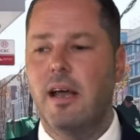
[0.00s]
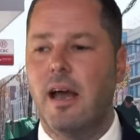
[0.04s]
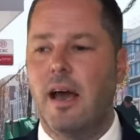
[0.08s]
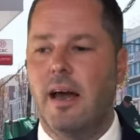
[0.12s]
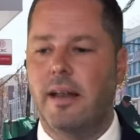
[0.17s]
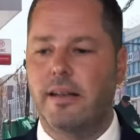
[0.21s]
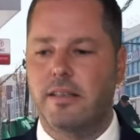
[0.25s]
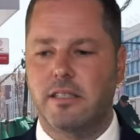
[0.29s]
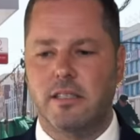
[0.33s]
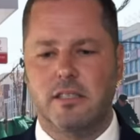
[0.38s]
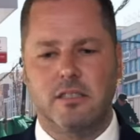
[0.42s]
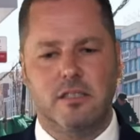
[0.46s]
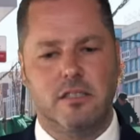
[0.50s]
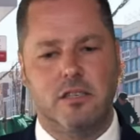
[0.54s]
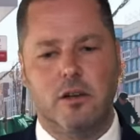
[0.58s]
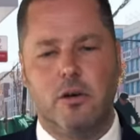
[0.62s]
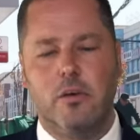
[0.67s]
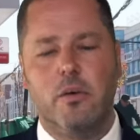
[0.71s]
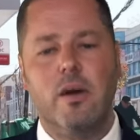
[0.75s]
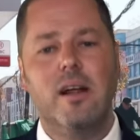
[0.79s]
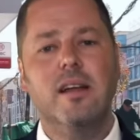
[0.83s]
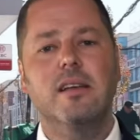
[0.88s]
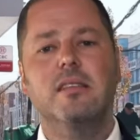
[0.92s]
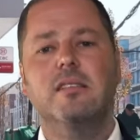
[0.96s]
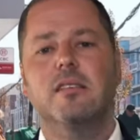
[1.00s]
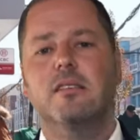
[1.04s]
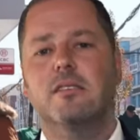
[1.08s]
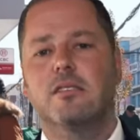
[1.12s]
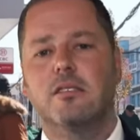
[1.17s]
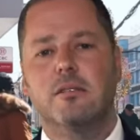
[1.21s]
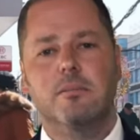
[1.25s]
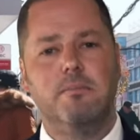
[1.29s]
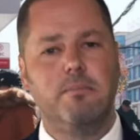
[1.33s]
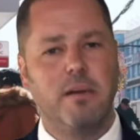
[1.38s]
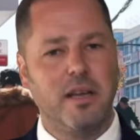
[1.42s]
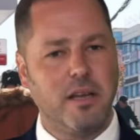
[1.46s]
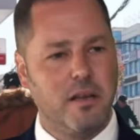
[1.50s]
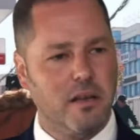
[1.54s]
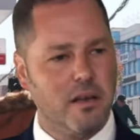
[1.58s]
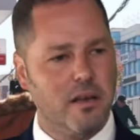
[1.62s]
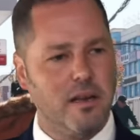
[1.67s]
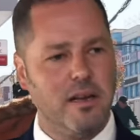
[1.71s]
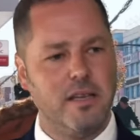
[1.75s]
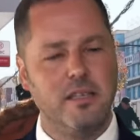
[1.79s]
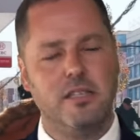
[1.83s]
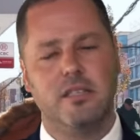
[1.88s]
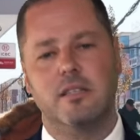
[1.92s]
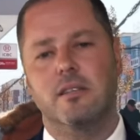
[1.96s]
And it's this crazy
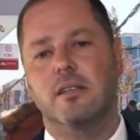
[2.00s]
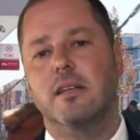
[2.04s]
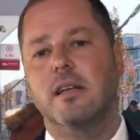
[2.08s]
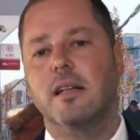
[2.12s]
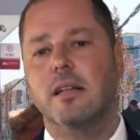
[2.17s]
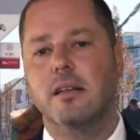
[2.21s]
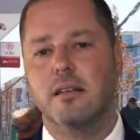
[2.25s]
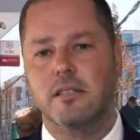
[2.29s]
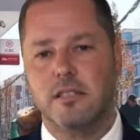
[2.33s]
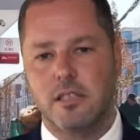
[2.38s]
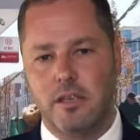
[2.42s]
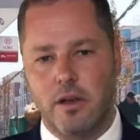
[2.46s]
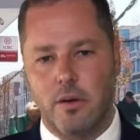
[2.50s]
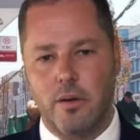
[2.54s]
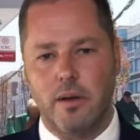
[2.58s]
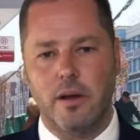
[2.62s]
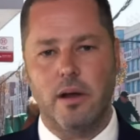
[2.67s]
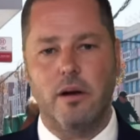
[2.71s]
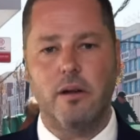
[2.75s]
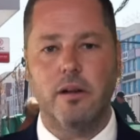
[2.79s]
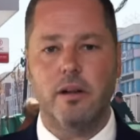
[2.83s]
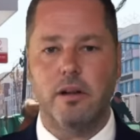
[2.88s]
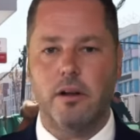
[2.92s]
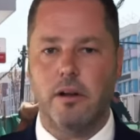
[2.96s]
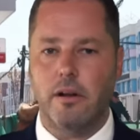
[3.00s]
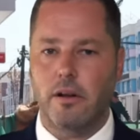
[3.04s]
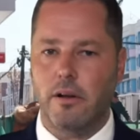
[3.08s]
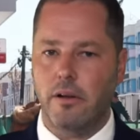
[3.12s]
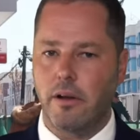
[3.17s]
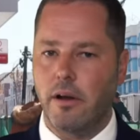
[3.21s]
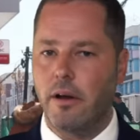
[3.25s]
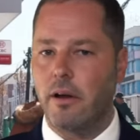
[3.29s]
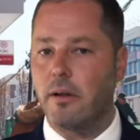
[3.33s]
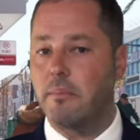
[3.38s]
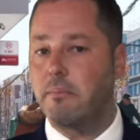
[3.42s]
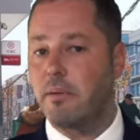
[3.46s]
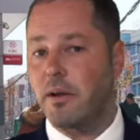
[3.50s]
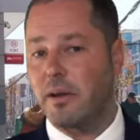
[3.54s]
speculation thing that's going on and on and on.